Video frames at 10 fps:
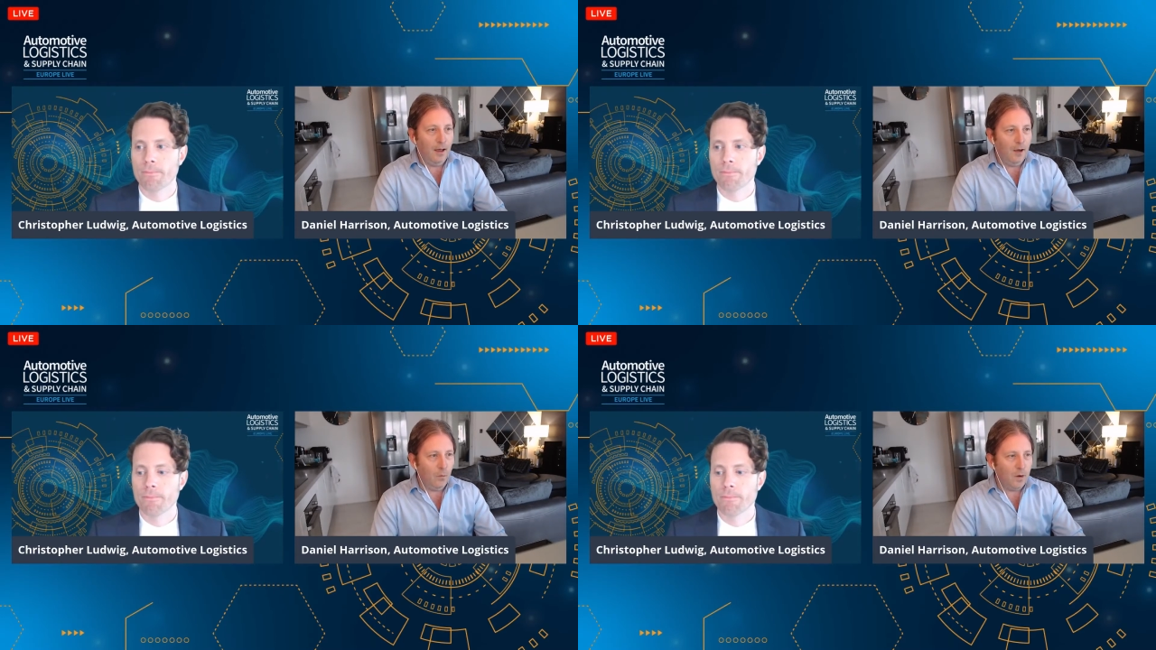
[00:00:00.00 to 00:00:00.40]

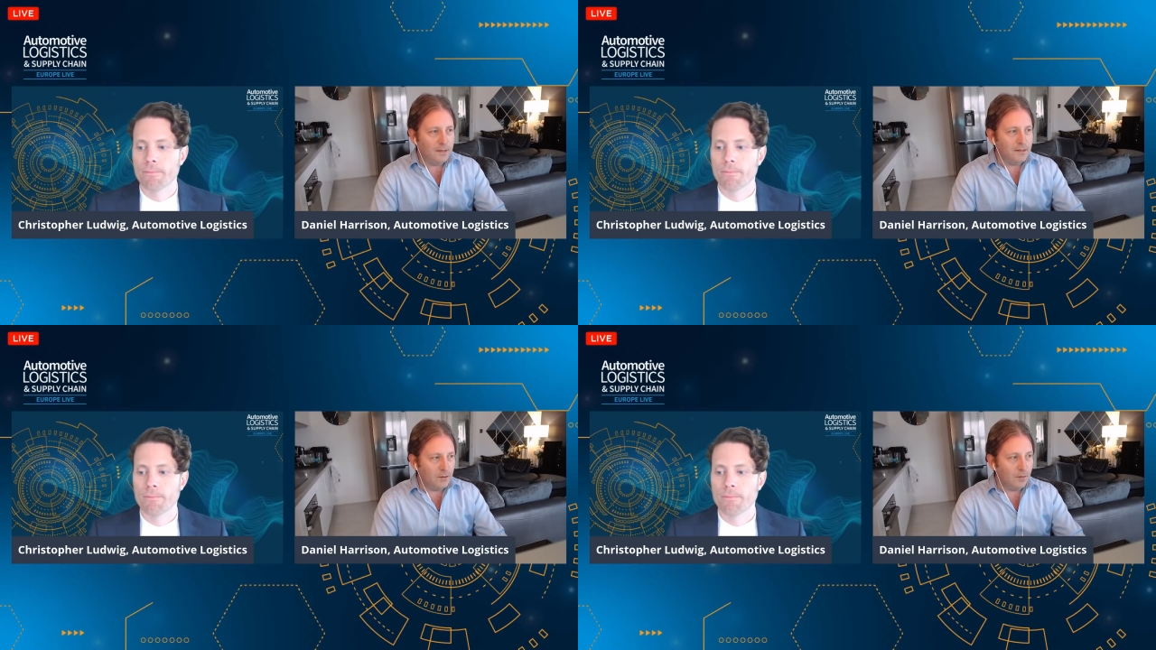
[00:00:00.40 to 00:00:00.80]
Speaker 1: Uh, why
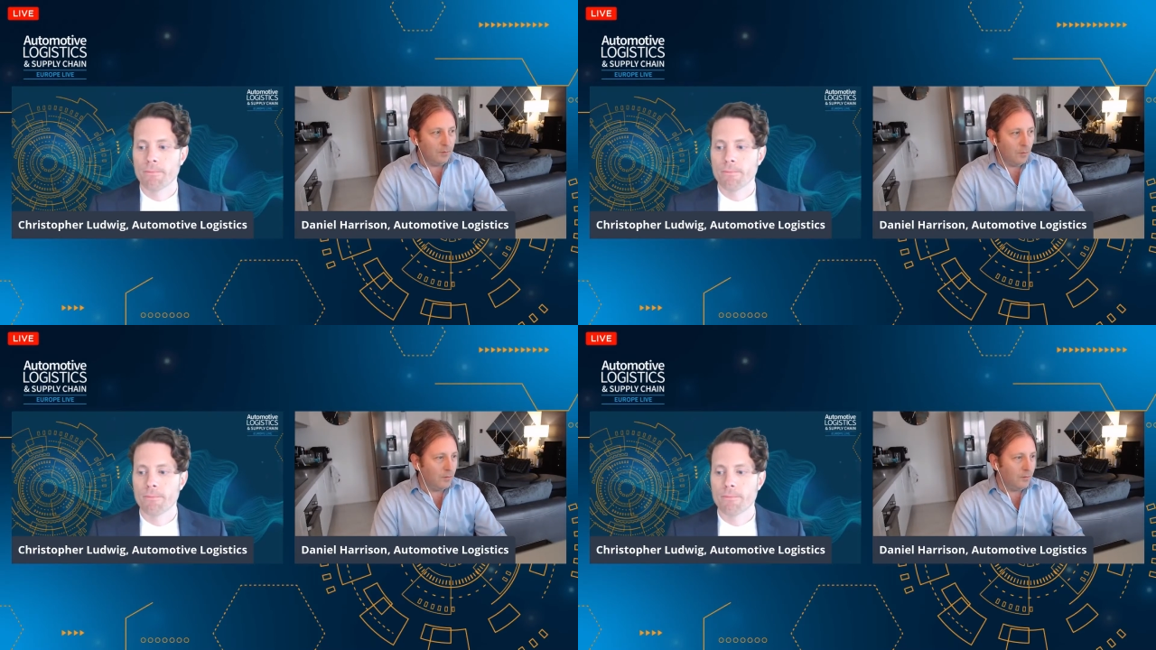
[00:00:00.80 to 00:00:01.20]
is it so
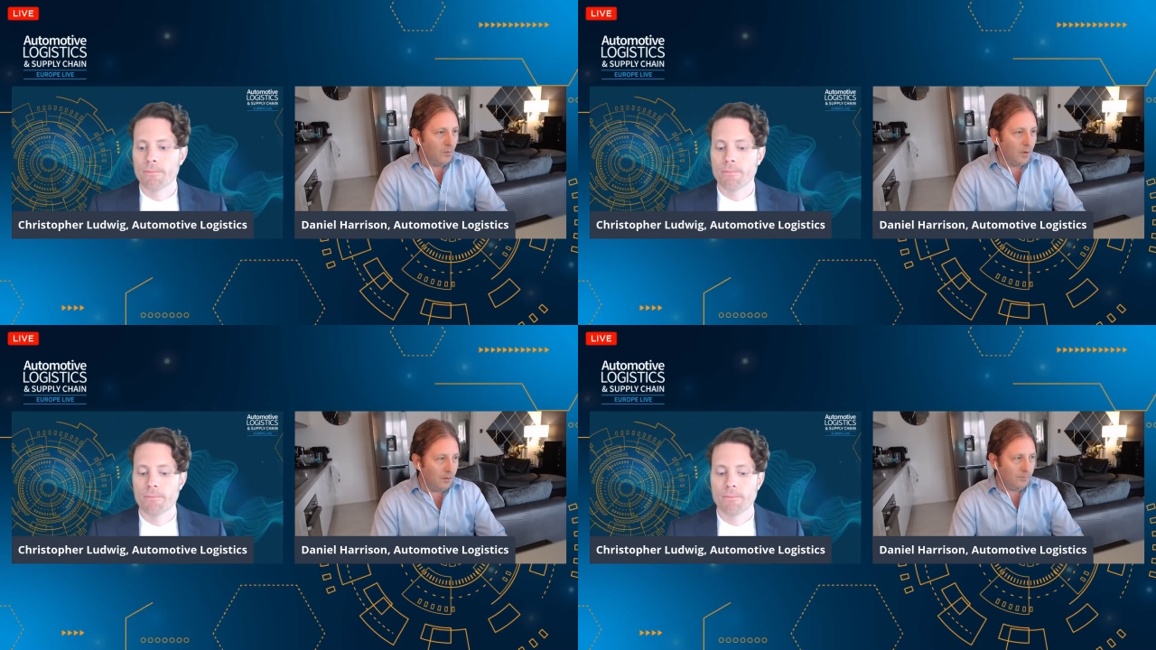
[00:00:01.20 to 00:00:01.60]
important?
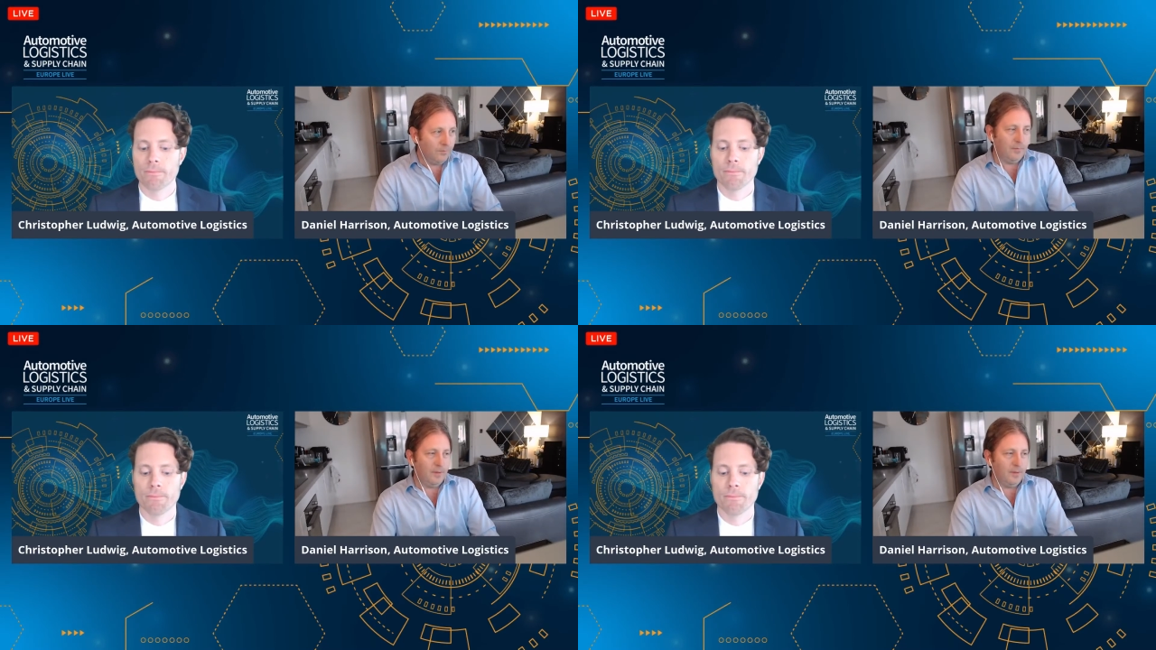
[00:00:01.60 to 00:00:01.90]
Well,